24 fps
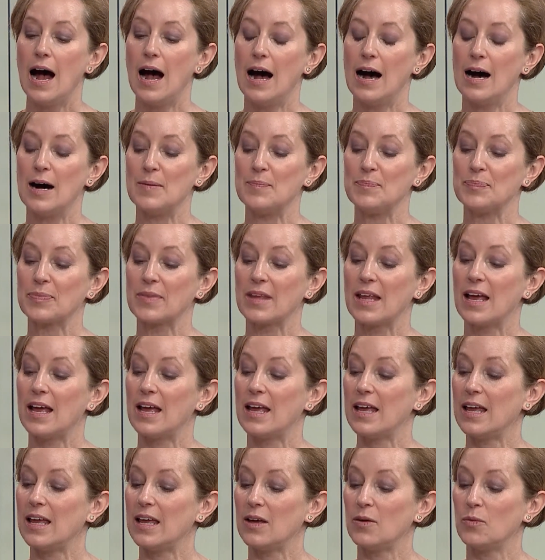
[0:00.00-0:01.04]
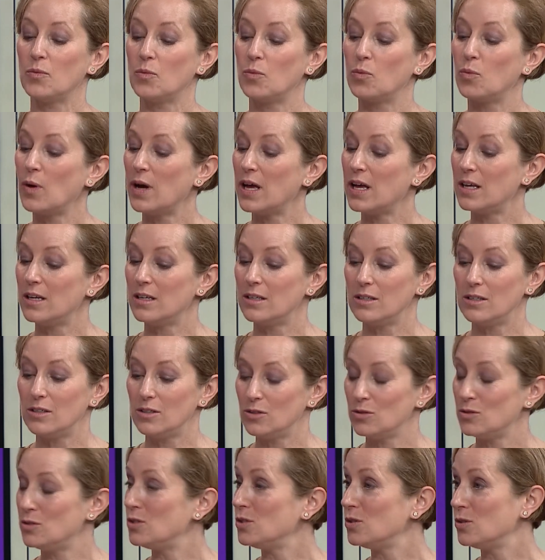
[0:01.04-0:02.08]
Um, when
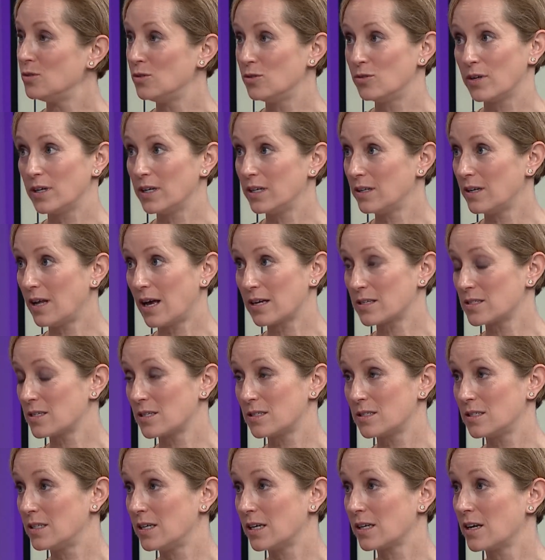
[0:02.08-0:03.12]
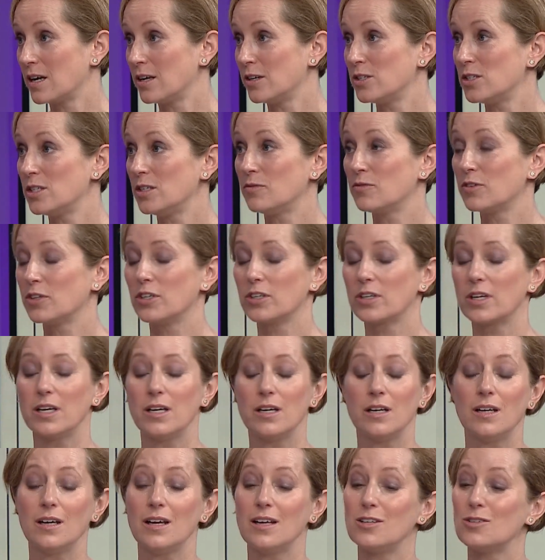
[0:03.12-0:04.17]
you do grant access to technology for your
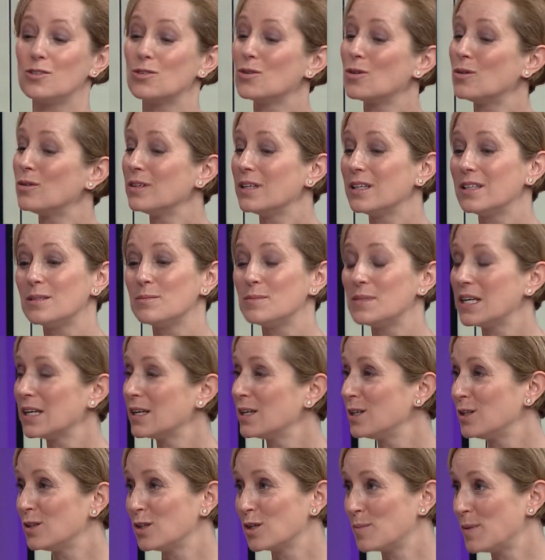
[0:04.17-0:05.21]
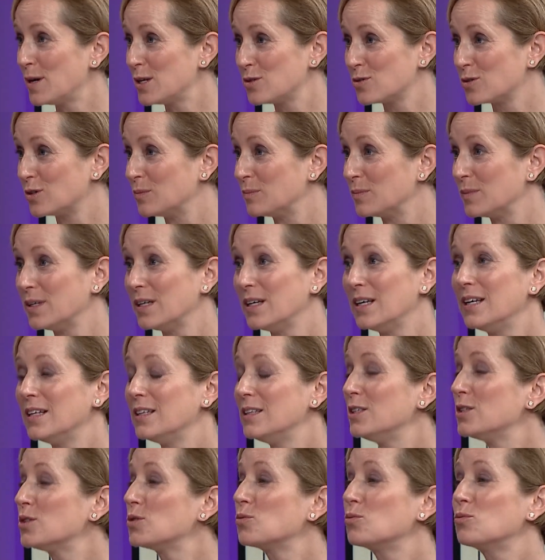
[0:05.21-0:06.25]
kid, don't let them take it in their bedroom.
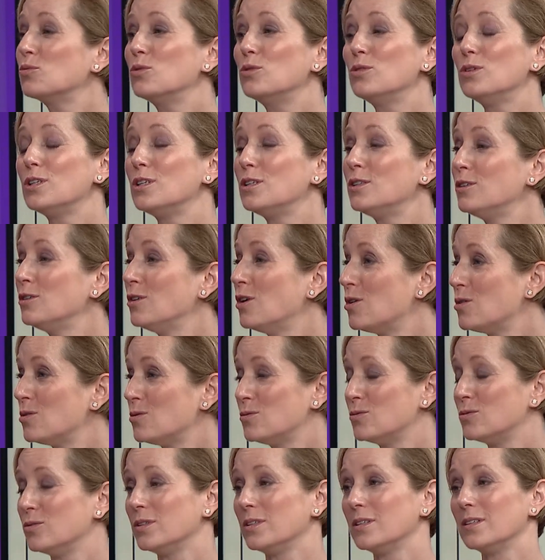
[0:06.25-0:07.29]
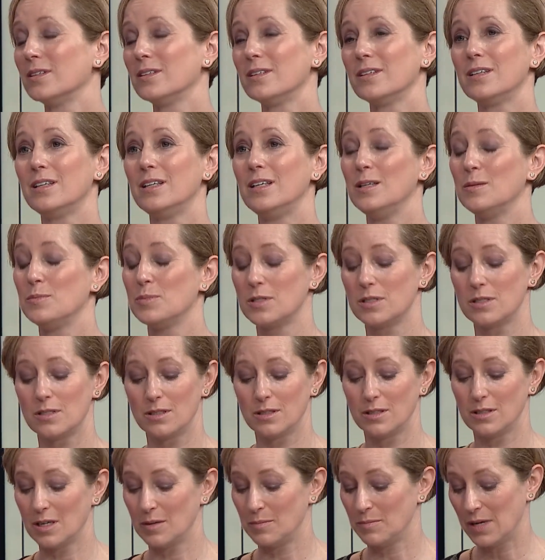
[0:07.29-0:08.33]
This rule alone keeps
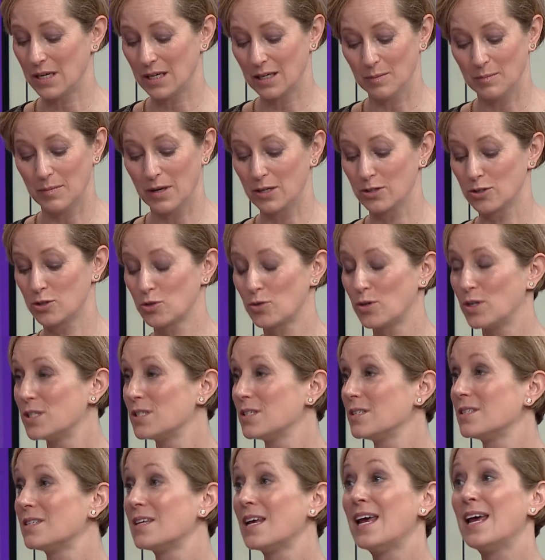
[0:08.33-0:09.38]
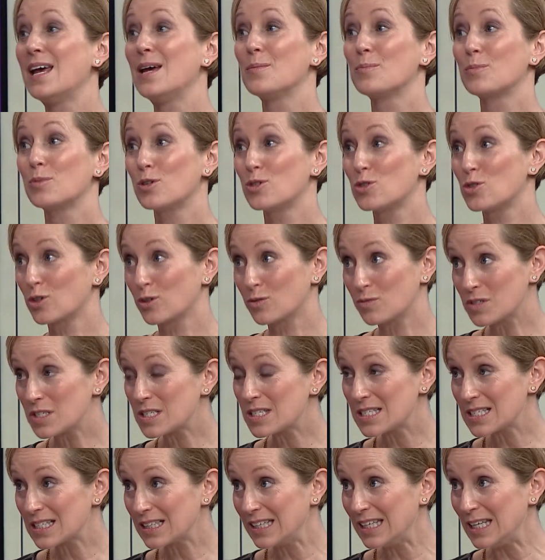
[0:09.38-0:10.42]
them making better choices, preserves
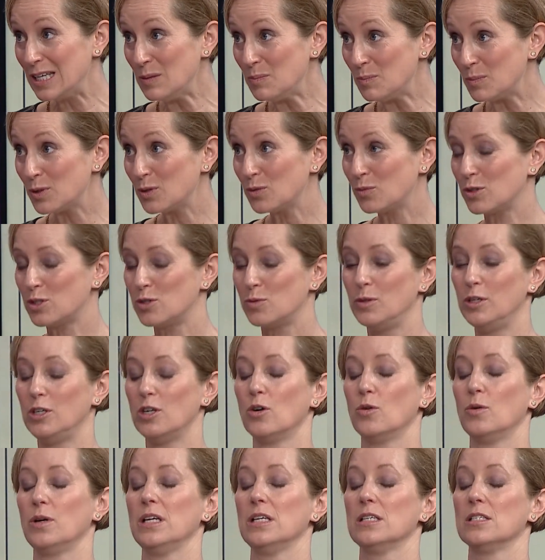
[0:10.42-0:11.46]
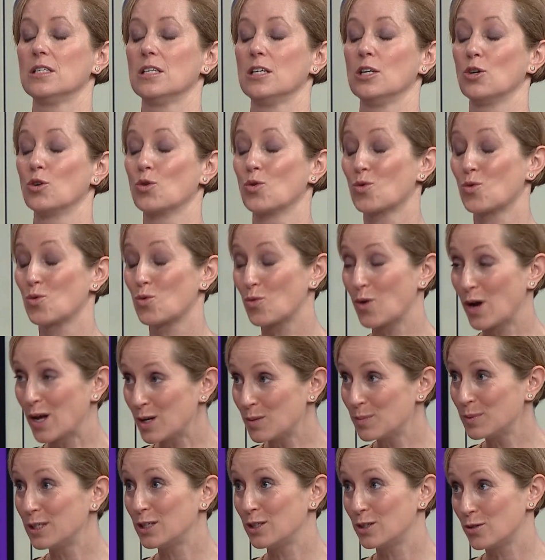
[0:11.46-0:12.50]
sleep, which we know is
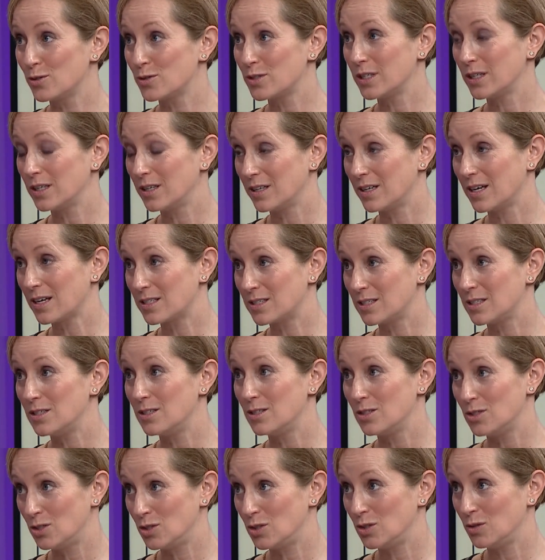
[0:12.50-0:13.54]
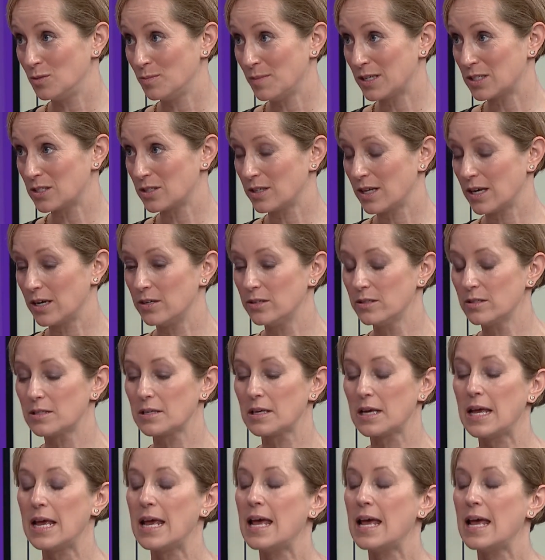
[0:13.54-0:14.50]
incredibly closely connected to yeah. mental health.